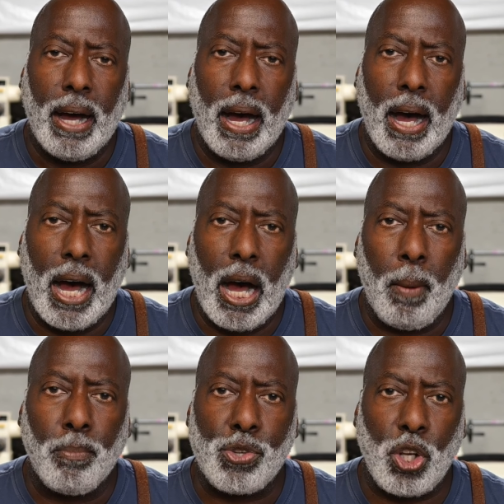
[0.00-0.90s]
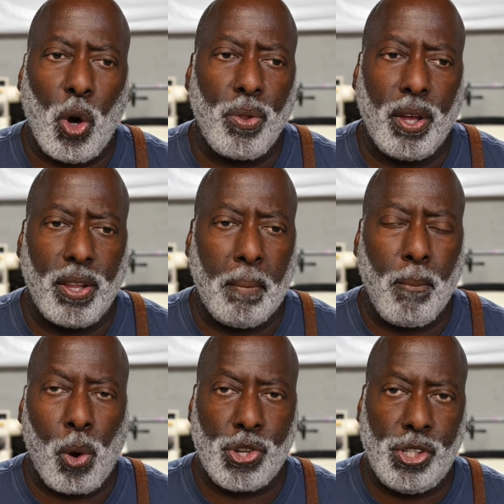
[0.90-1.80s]
So the
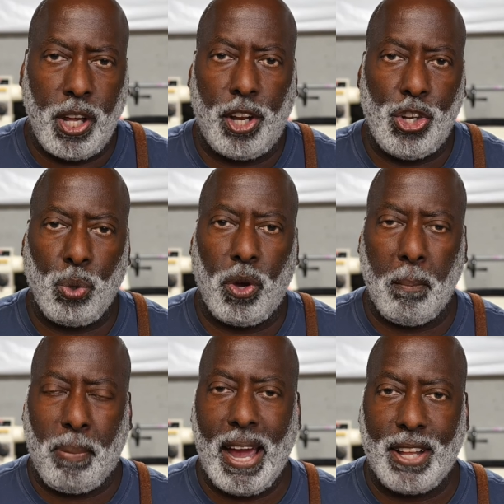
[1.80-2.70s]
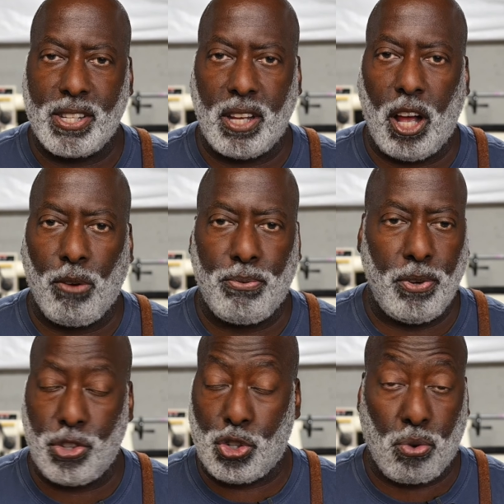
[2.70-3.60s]
mortise and tenon joint by itself
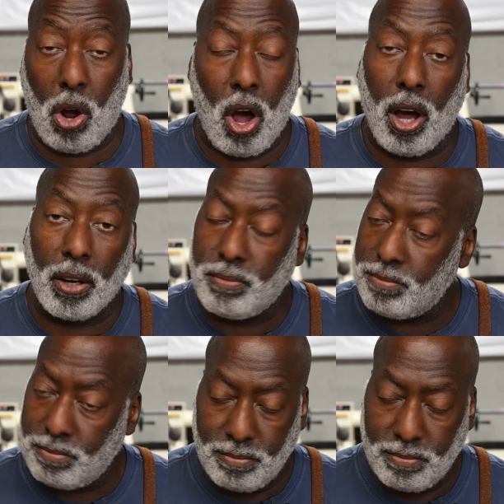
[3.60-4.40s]
is strong.